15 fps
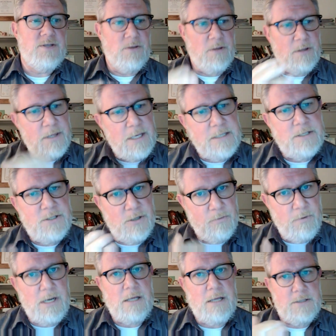So the things that you're
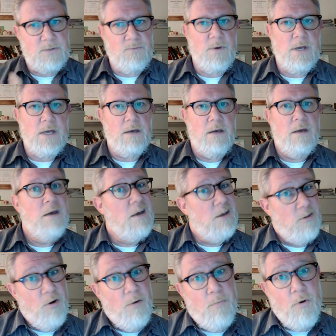reading this week,
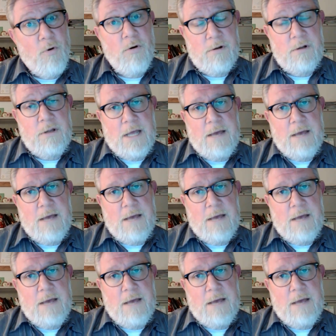they're important,